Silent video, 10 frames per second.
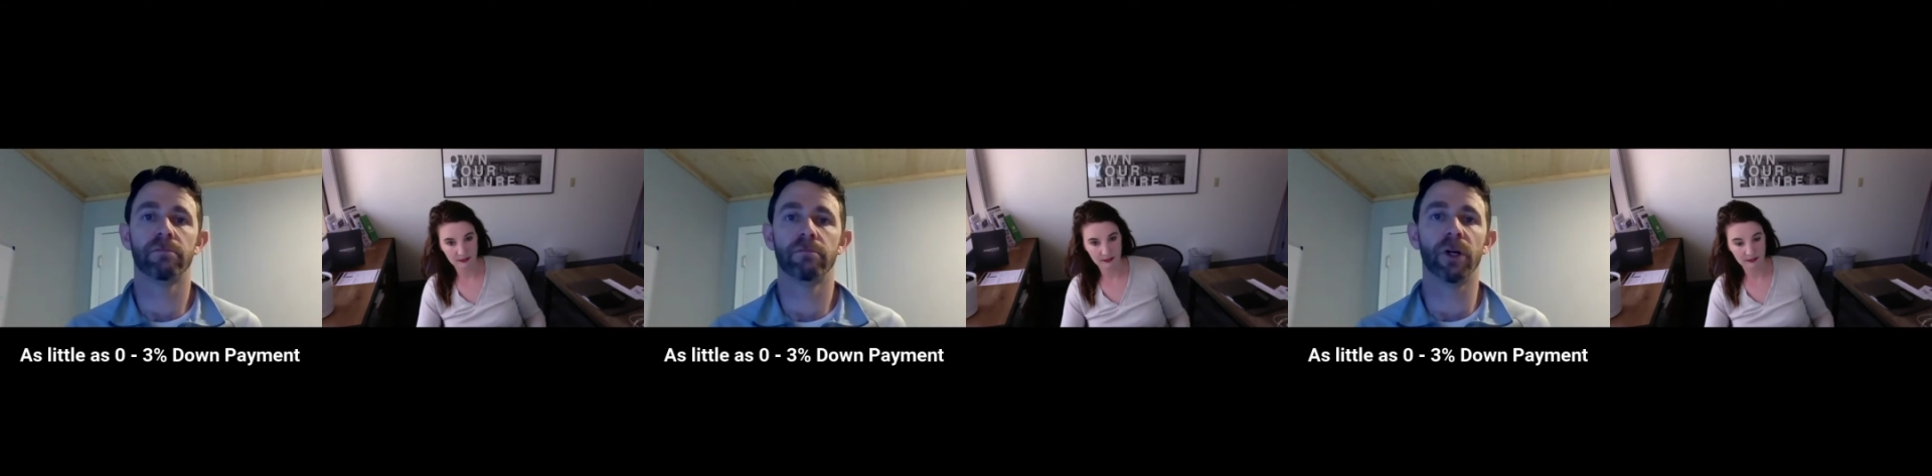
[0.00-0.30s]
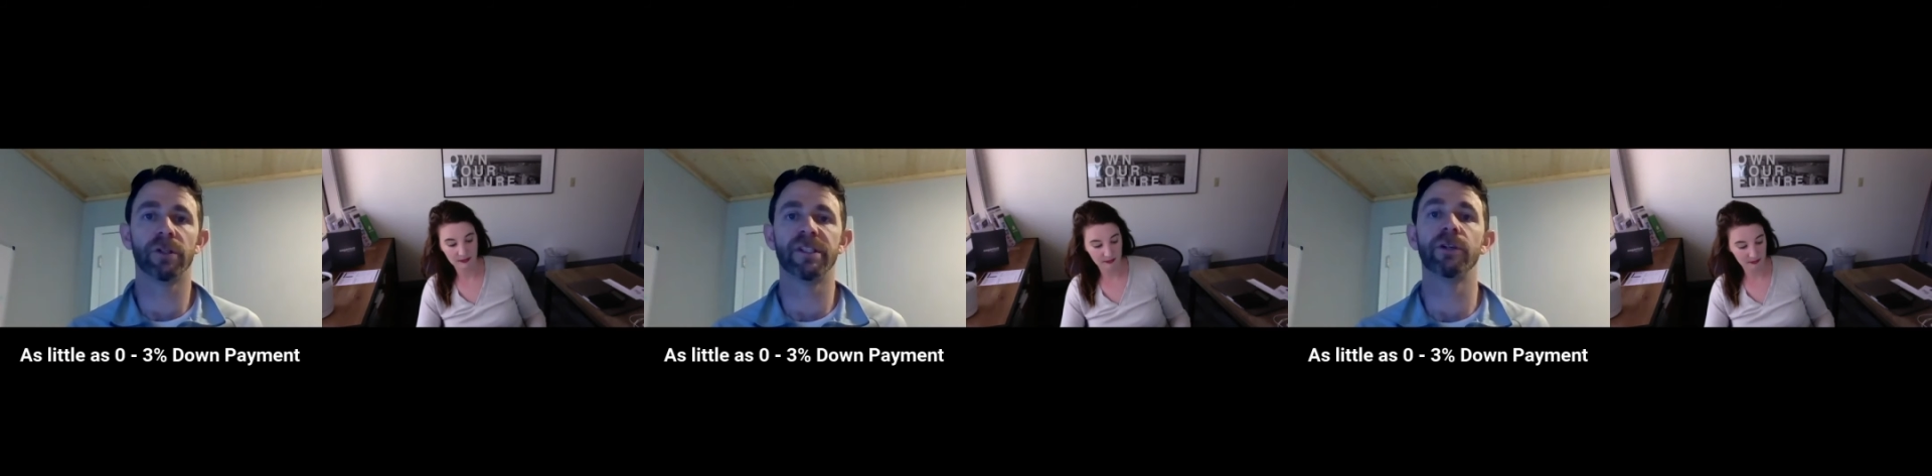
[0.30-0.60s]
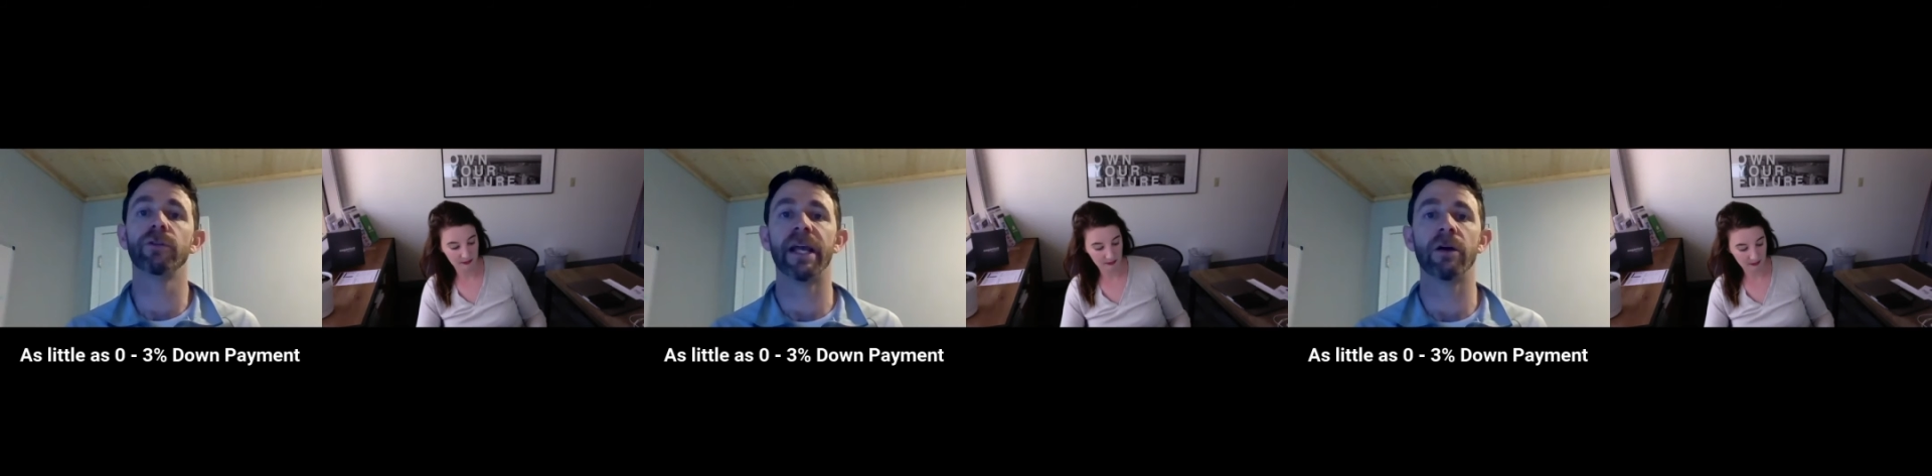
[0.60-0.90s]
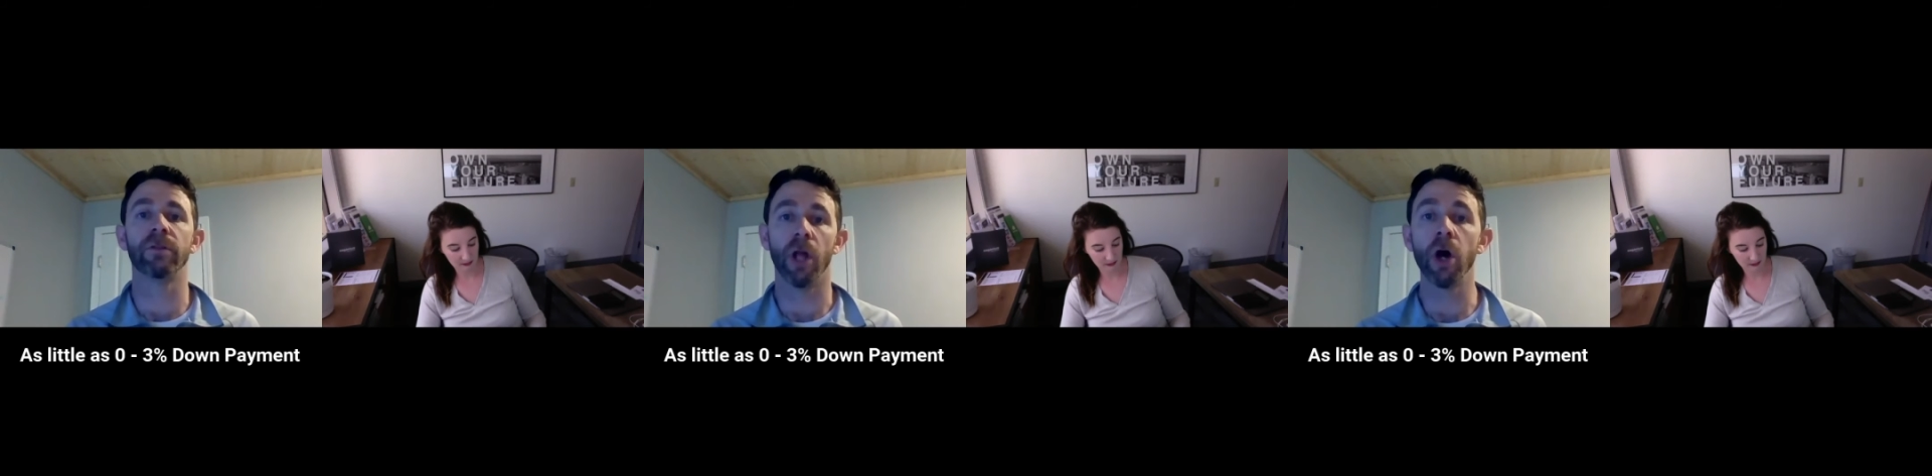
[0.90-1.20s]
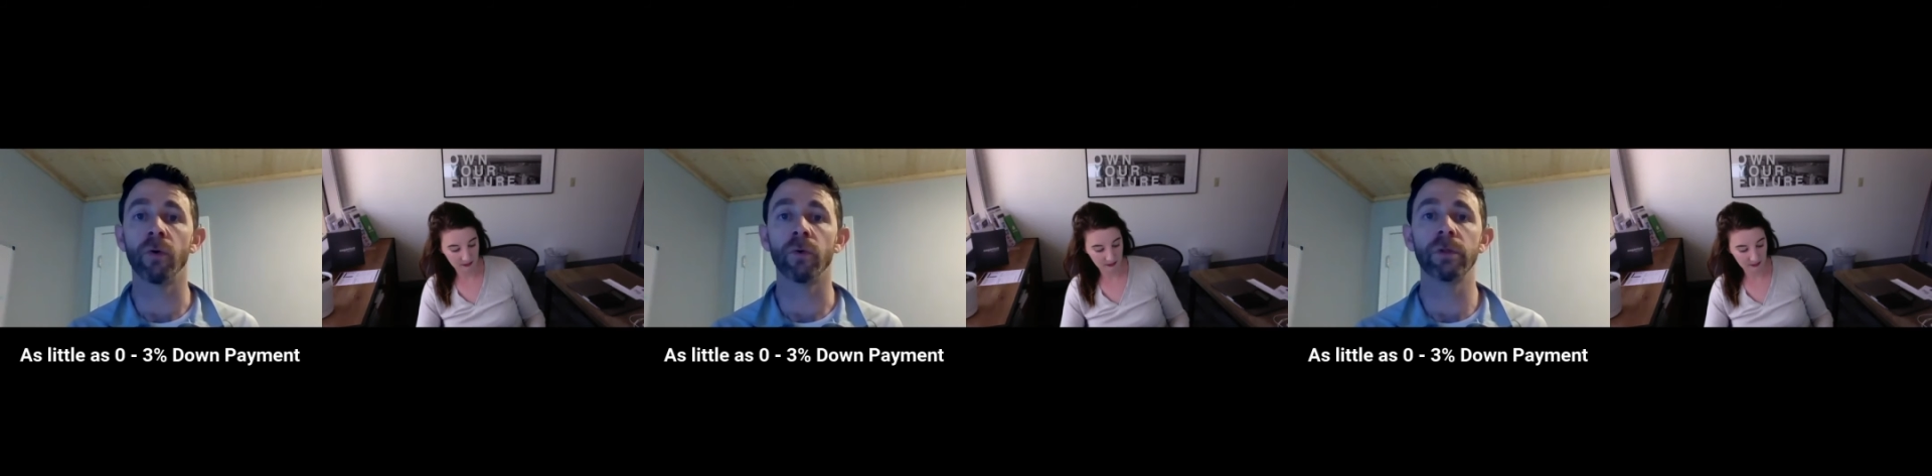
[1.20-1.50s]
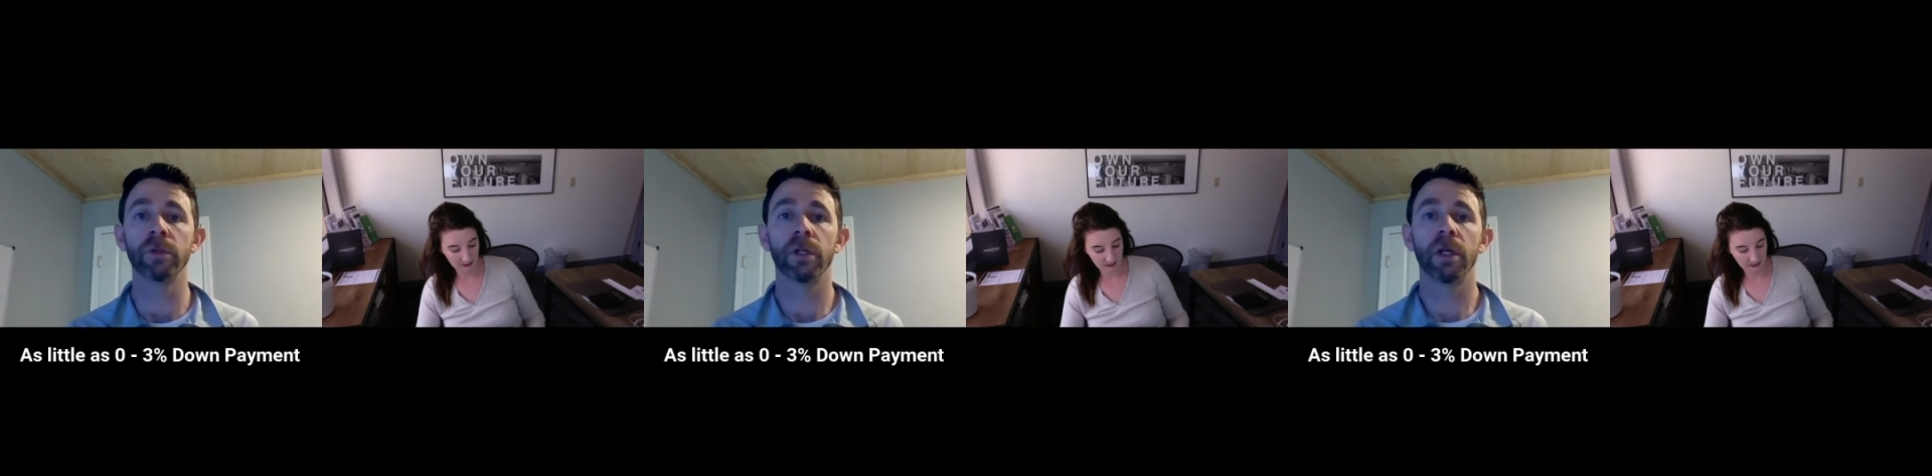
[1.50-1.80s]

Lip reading: or 0 down loan